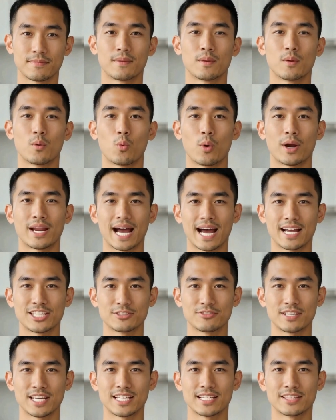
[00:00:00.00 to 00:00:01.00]
When
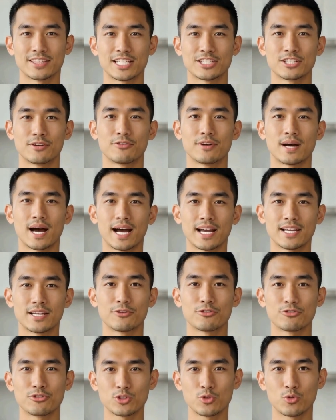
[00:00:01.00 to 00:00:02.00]
activated, they divide
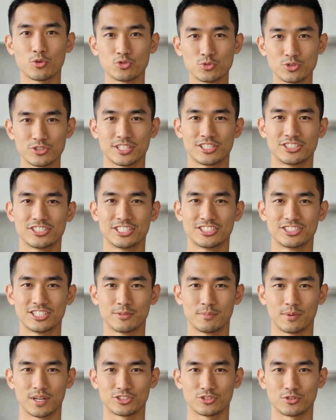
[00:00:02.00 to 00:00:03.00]
and fuse with existing
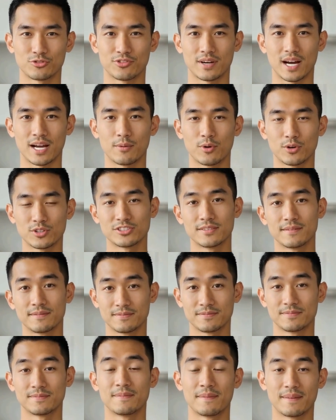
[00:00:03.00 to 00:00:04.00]
muscle fibers,
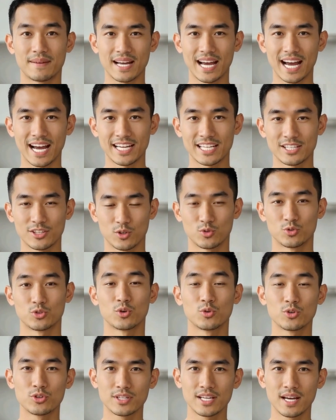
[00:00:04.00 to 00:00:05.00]
adding new
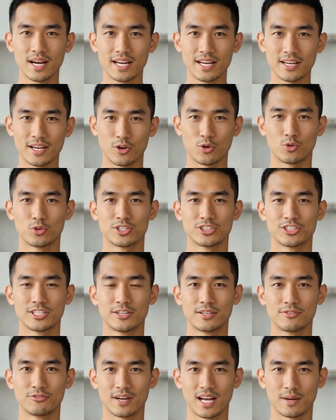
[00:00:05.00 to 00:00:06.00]
nuclei and increasing
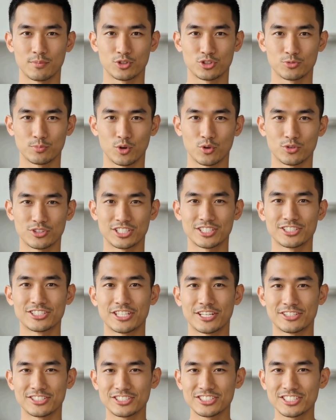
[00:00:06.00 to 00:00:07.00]
the fiber's protein
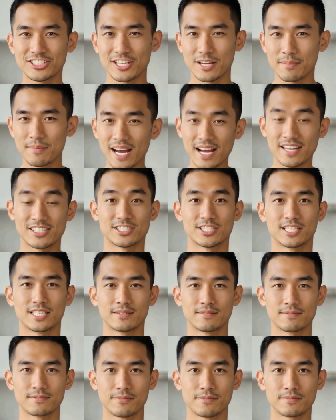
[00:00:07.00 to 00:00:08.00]
synthesis capacity,
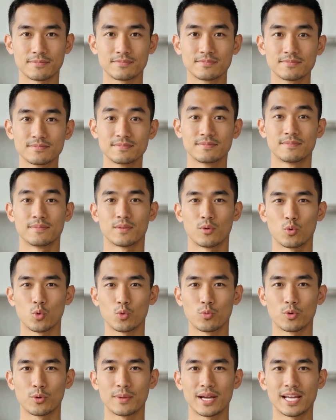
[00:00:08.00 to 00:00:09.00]
or
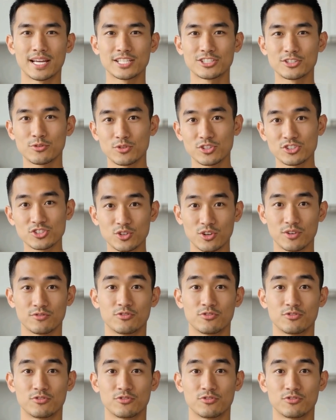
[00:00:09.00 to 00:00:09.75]
remain as a reserve